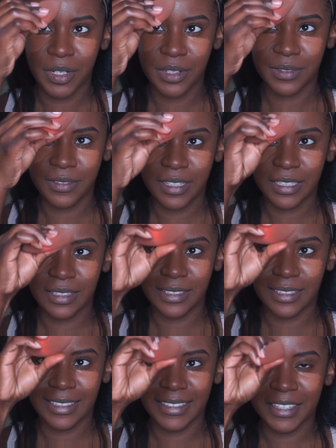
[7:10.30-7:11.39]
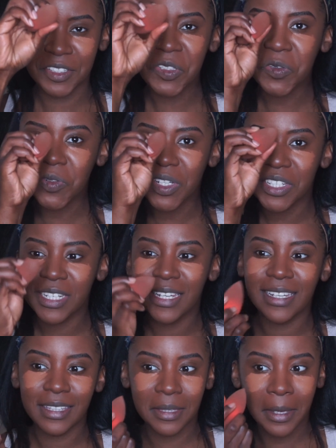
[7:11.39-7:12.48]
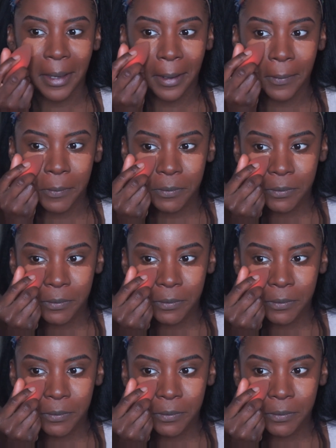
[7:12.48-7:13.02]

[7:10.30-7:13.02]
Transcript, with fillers: perfectly like squishy that